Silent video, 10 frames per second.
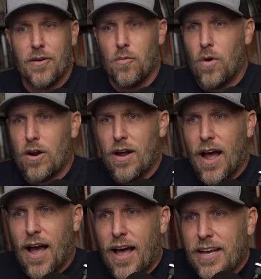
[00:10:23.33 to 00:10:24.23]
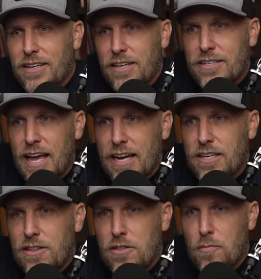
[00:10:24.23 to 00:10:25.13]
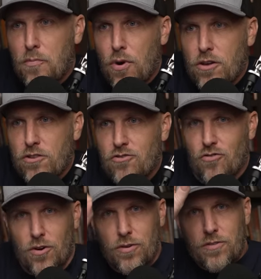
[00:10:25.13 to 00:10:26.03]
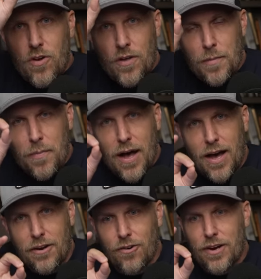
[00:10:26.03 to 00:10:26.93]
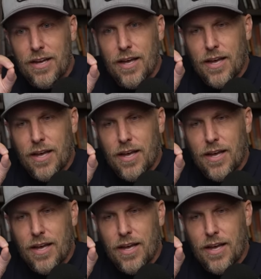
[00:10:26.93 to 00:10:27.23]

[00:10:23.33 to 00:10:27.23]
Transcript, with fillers: where I can detect the brushstrokes on the pottery.